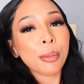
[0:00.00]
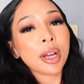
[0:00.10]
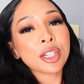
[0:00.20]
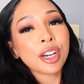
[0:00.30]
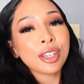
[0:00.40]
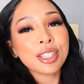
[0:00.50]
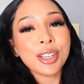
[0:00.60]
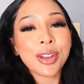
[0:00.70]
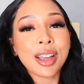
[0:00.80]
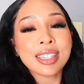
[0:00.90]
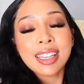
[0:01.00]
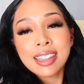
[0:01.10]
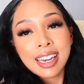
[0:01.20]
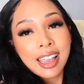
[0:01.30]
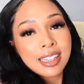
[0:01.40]
much, and I'll see you guys in
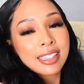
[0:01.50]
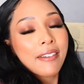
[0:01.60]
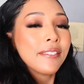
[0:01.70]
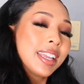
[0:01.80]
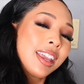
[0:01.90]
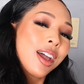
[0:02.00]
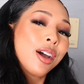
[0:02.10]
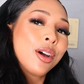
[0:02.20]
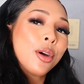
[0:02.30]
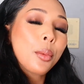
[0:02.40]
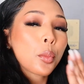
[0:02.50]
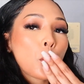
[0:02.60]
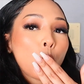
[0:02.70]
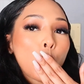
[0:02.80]
the next video.